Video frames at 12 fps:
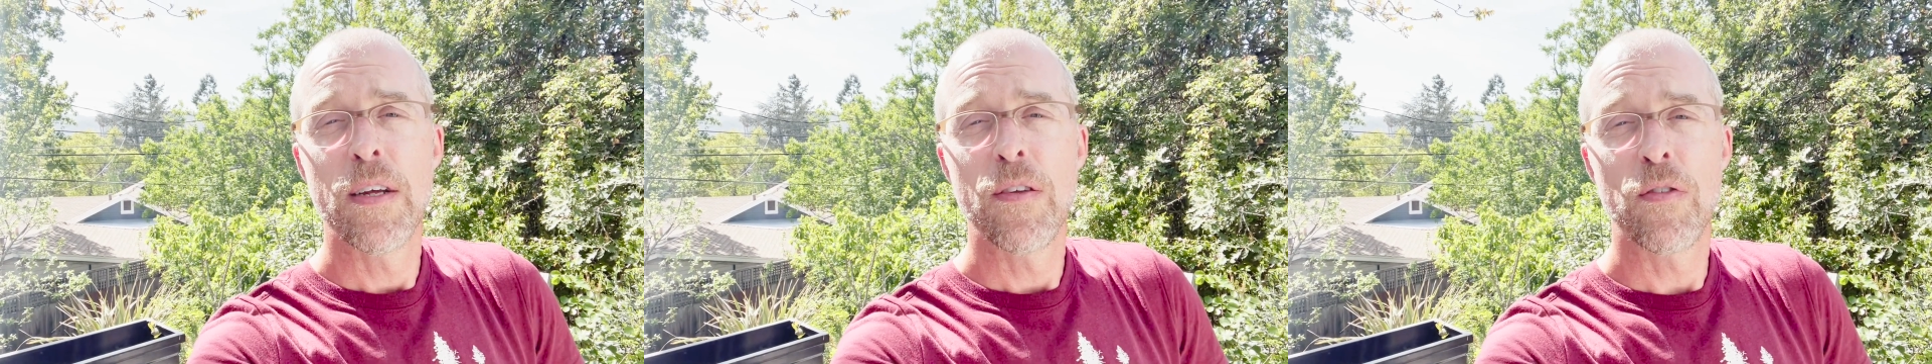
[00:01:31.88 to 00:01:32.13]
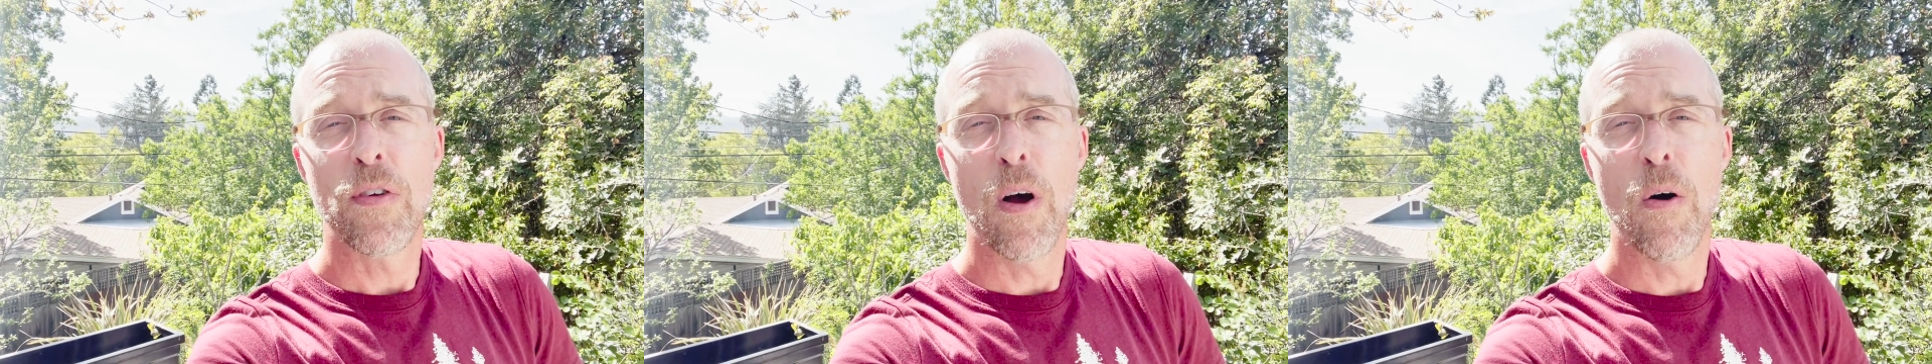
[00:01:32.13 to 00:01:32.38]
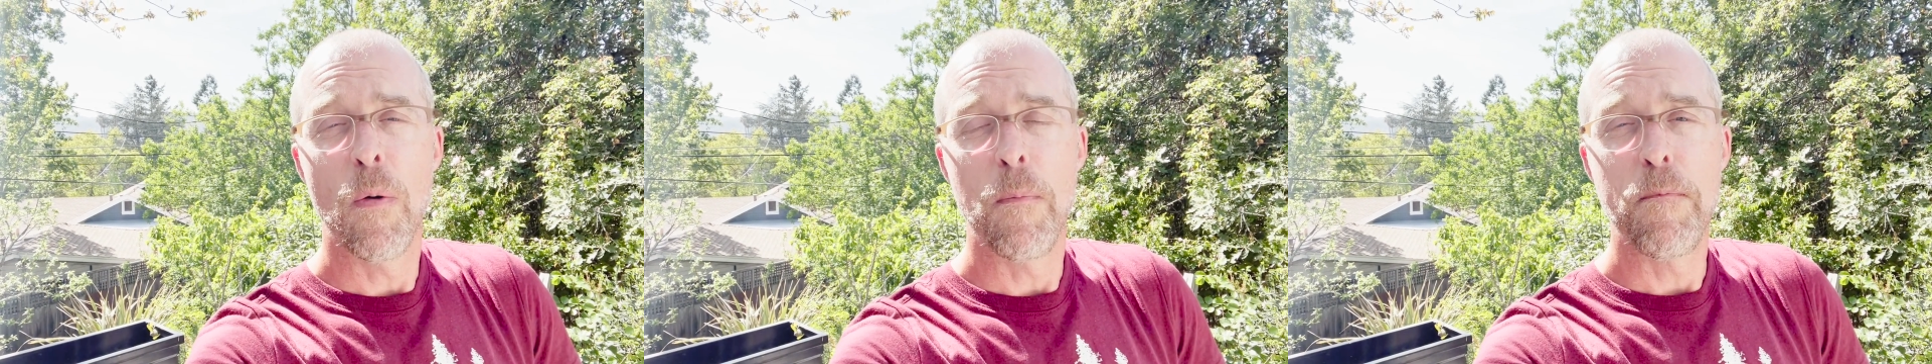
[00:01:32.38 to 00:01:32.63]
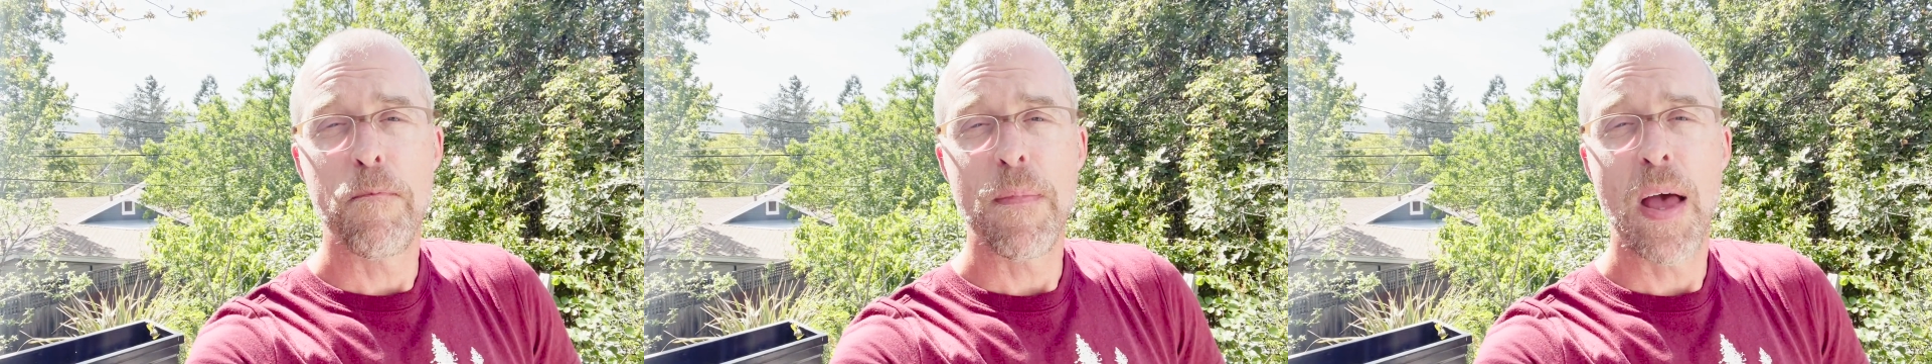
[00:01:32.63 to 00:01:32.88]
So
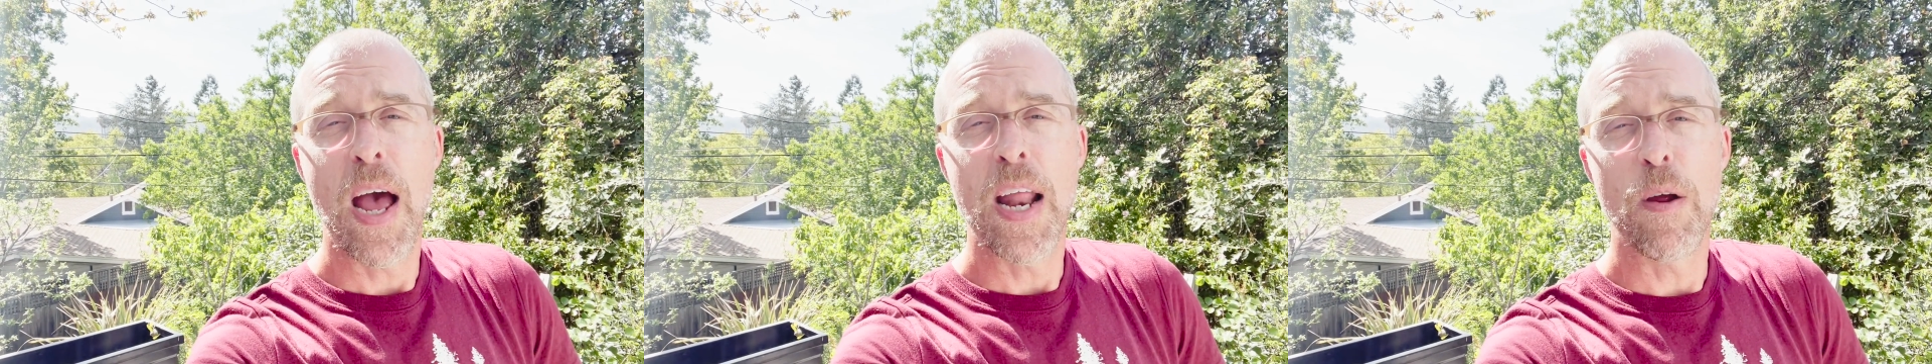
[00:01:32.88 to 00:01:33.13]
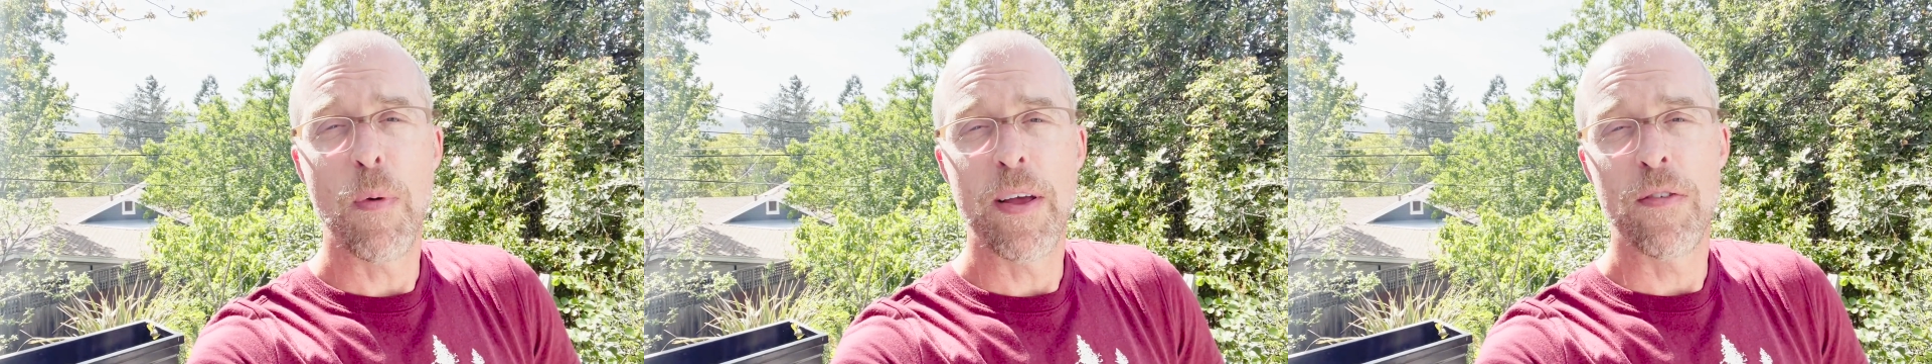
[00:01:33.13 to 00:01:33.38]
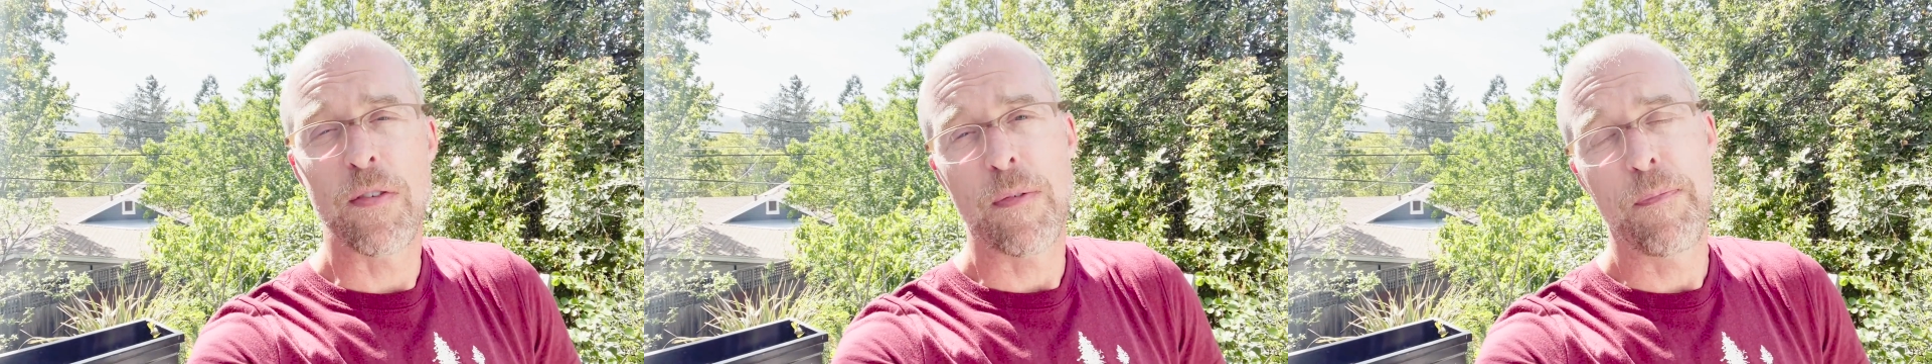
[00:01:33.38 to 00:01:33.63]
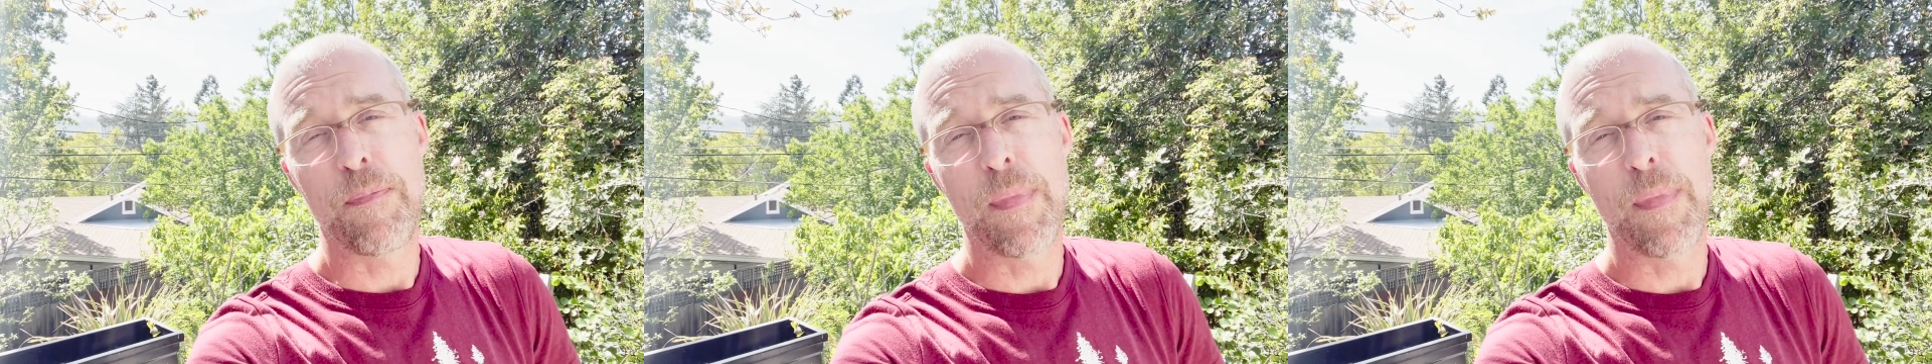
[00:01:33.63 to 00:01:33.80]
anyways,